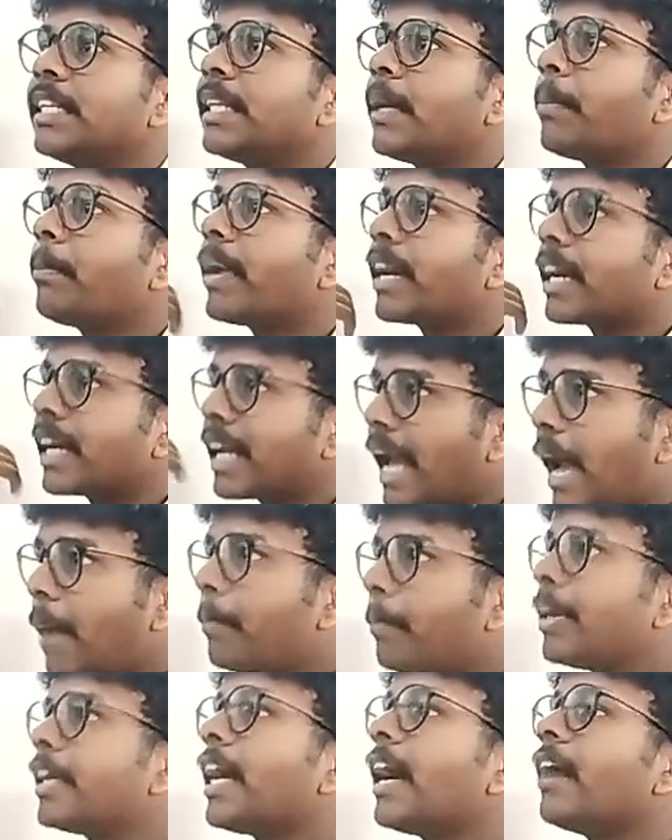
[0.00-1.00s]
the per
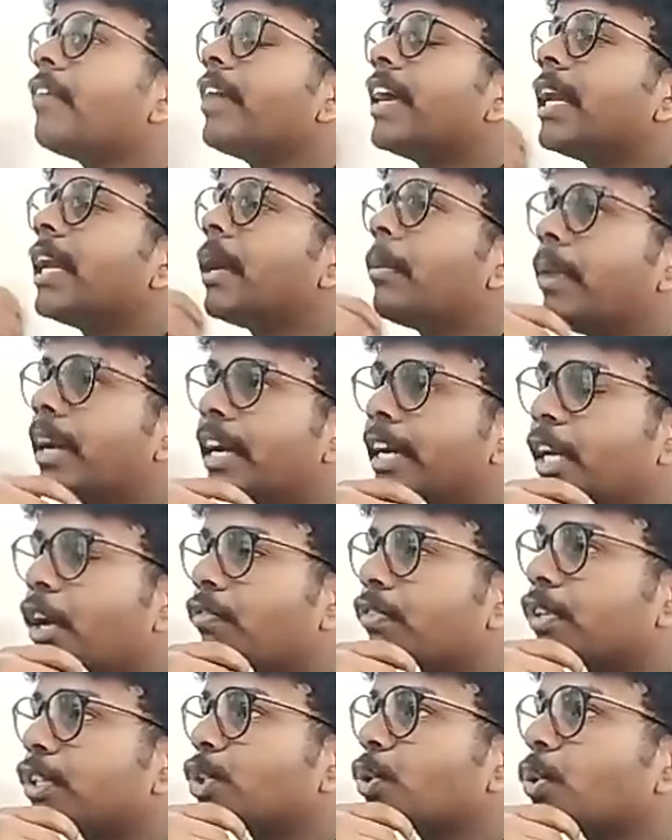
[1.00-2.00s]
capita availability of
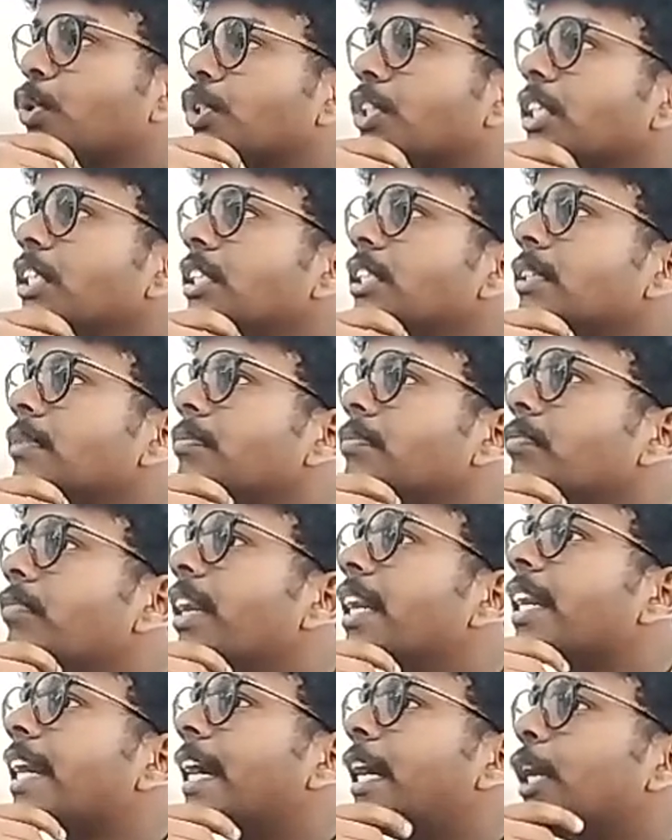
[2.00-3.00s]
resources will
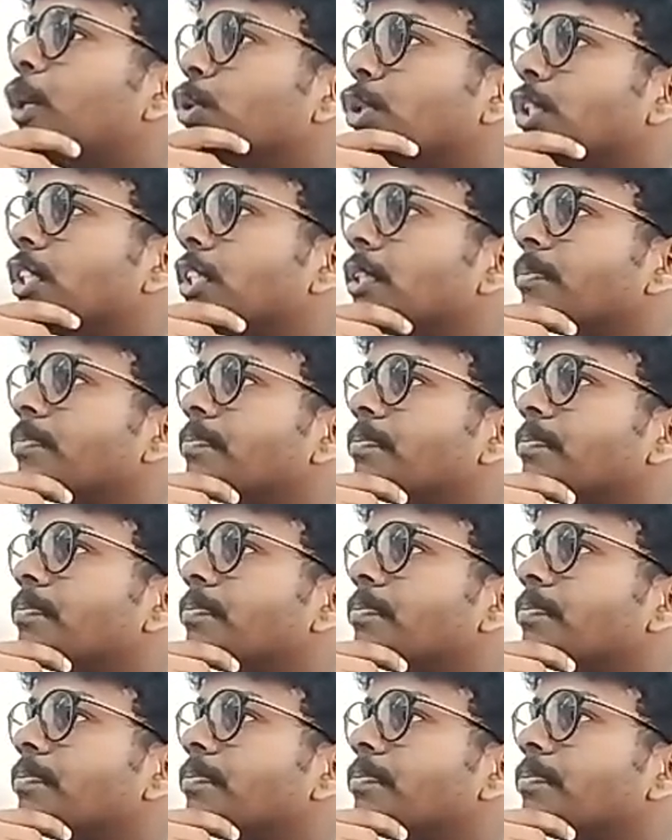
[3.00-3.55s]
reduce.